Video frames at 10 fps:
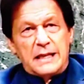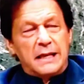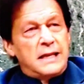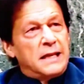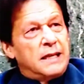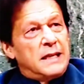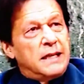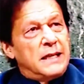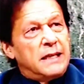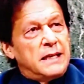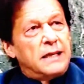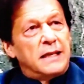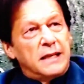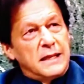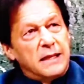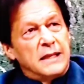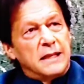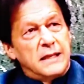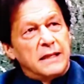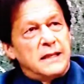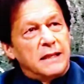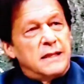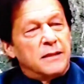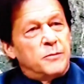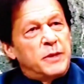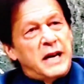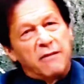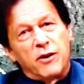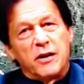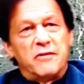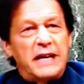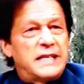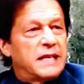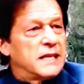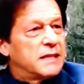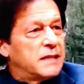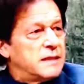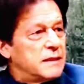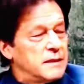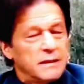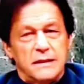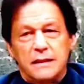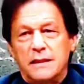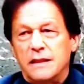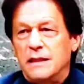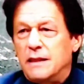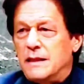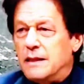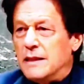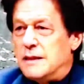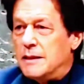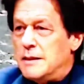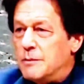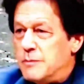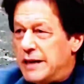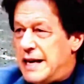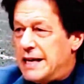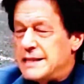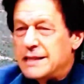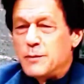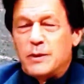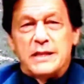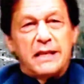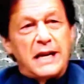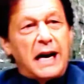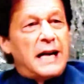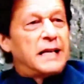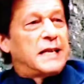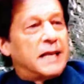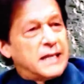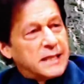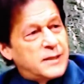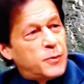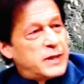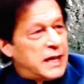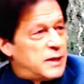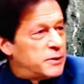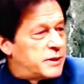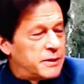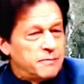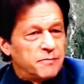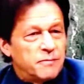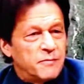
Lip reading: There is only one Islam. And that is the Islam we follow of Prophet Muhammad sallallahu alaihi wasallam. There